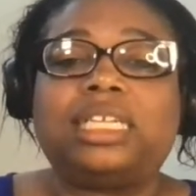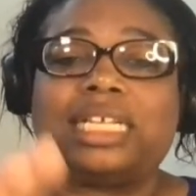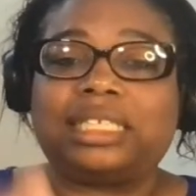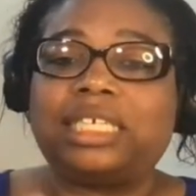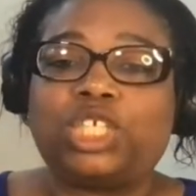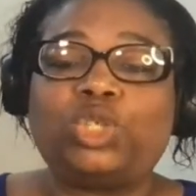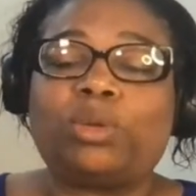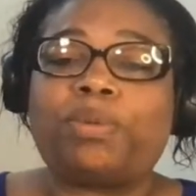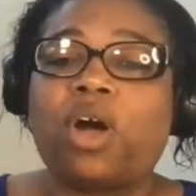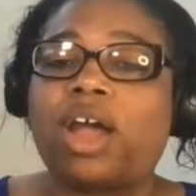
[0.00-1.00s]
that sets you
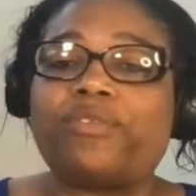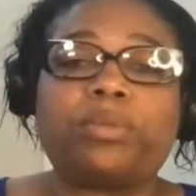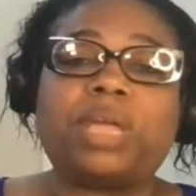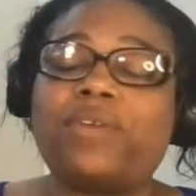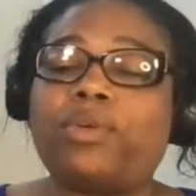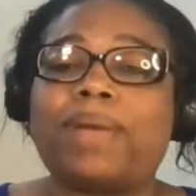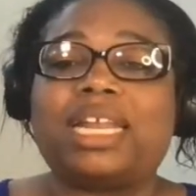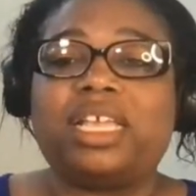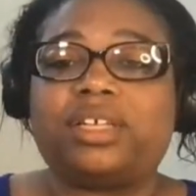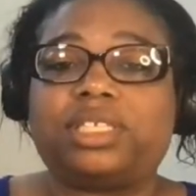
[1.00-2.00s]
apart from
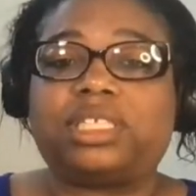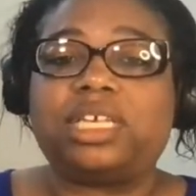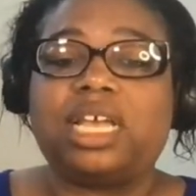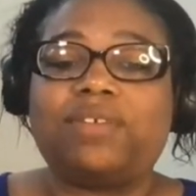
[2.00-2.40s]
everybody else,